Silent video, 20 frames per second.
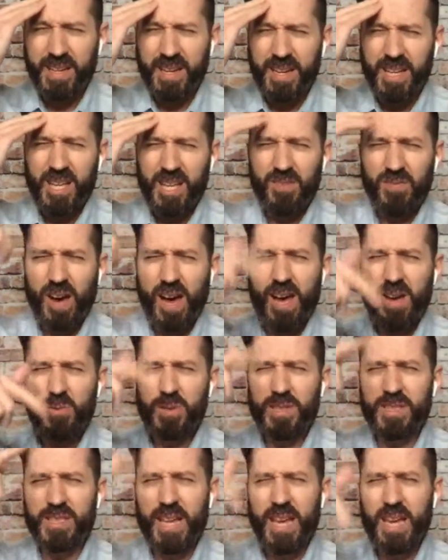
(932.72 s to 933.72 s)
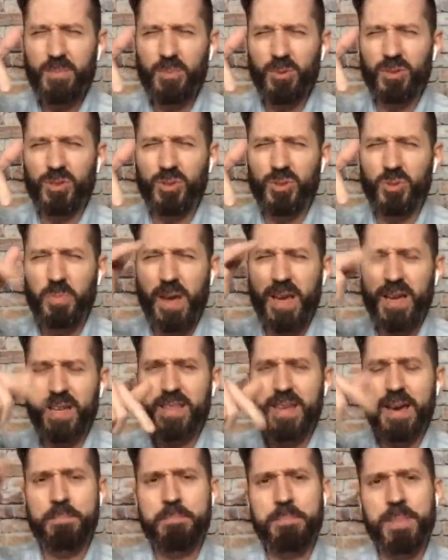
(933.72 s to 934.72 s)
if I was able to make
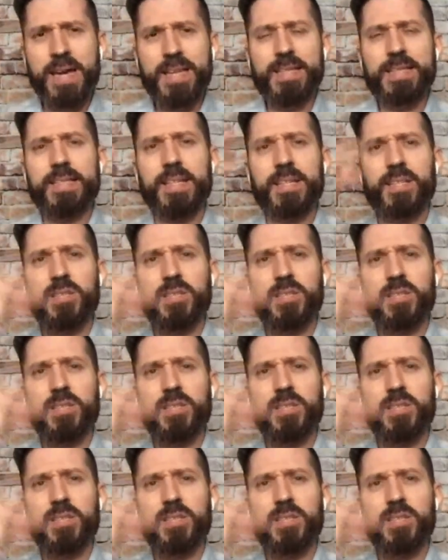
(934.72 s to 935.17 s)
that mindset